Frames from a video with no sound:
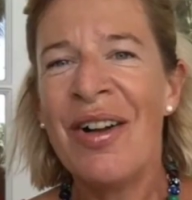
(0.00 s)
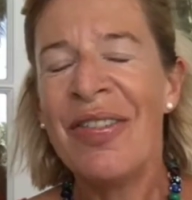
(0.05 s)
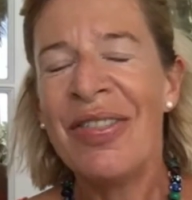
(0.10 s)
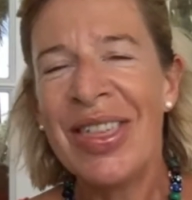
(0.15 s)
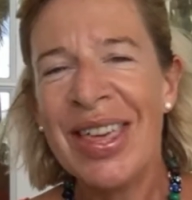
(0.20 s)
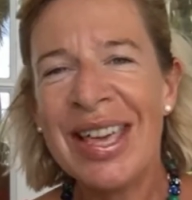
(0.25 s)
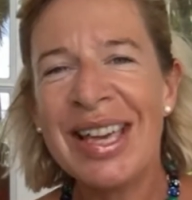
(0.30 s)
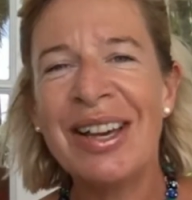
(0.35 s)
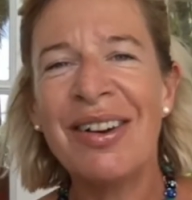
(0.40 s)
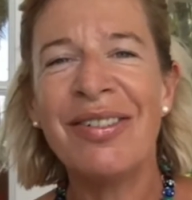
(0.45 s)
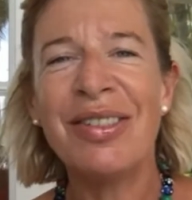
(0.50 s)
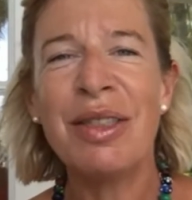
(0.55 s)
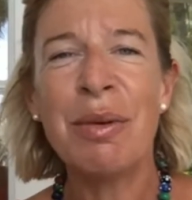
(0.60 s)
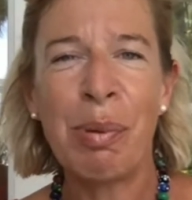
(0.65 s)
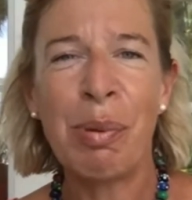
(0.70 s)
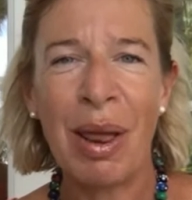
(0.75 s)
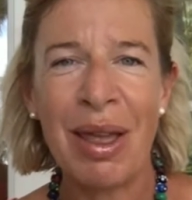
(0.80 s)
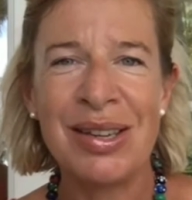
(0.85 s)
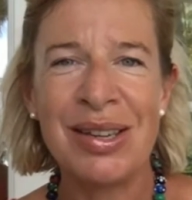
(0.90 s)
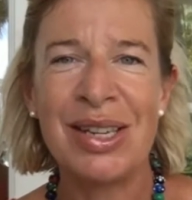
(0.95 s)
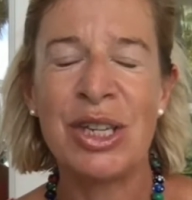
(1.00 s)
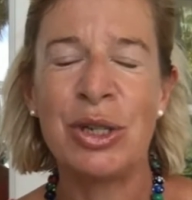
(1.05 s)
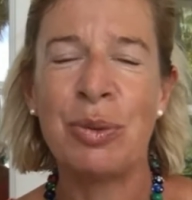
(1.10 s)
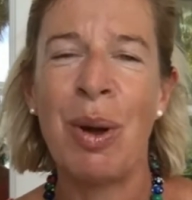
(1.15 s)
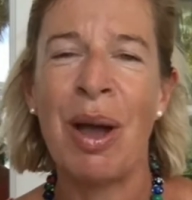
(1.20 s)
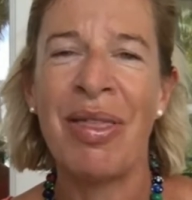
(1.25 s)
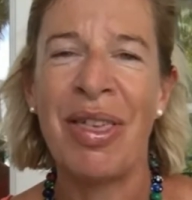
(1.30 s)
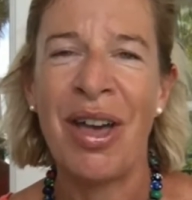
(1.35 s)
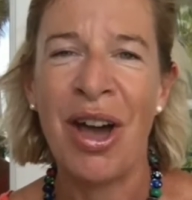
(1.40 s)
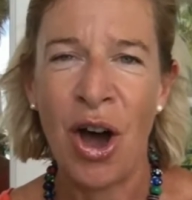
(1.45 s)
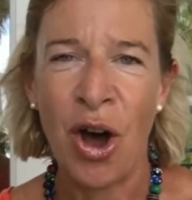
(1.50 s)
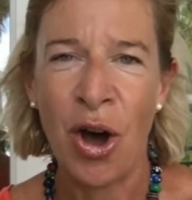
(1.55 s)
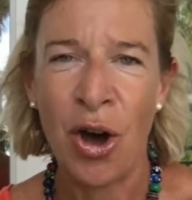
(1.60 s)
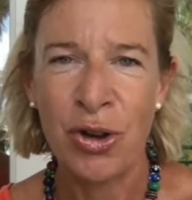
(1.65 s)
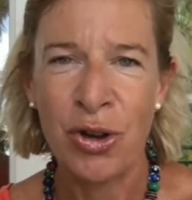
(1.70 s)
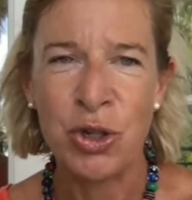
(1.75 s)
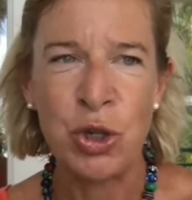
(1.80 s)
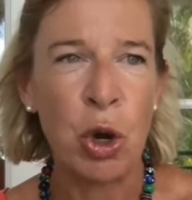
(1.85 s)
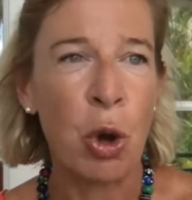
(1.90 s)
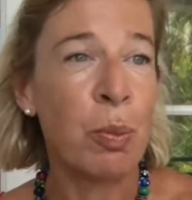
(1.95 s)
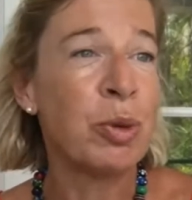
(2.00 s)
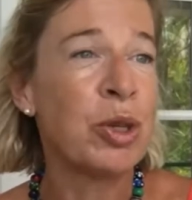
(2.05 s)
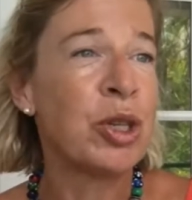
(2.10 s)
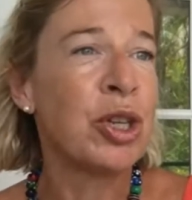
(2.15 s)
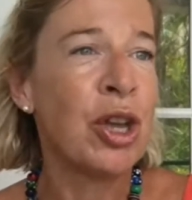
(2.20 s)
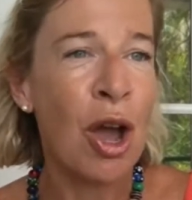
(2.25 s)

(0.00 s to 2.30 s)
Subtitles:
Think of the places where there are jobs.